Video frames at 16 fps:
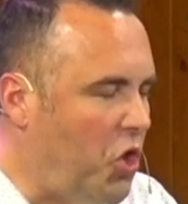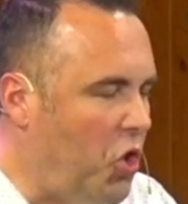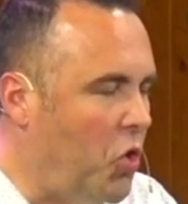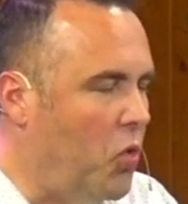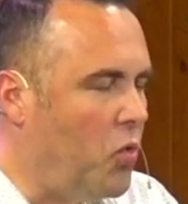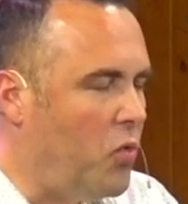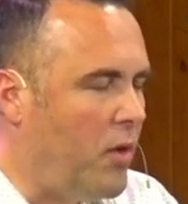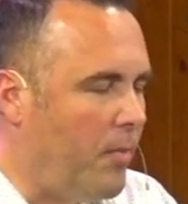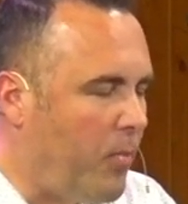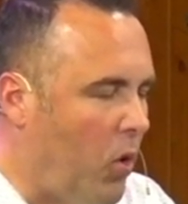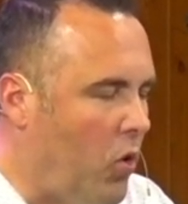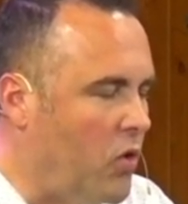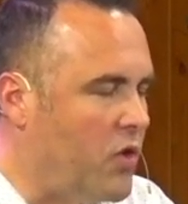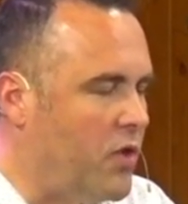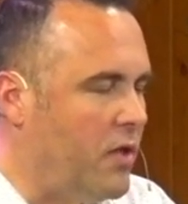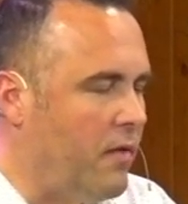you, the
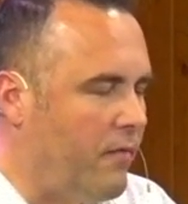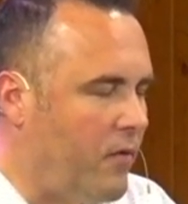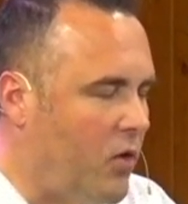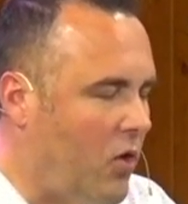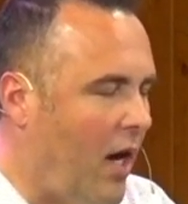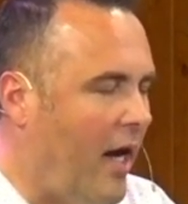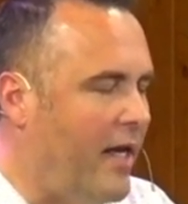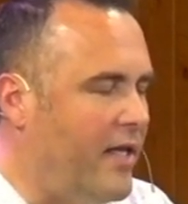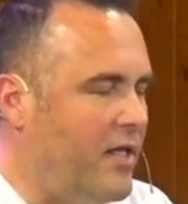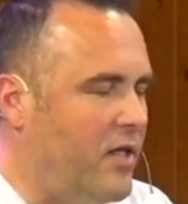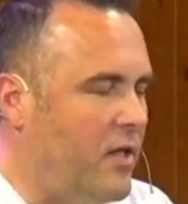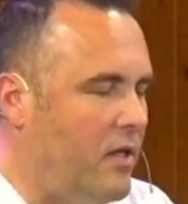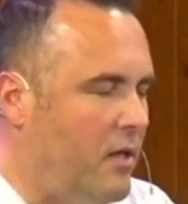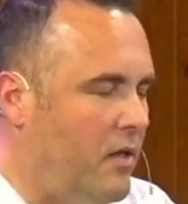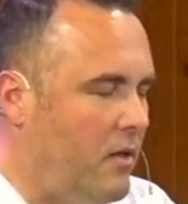person of Christ,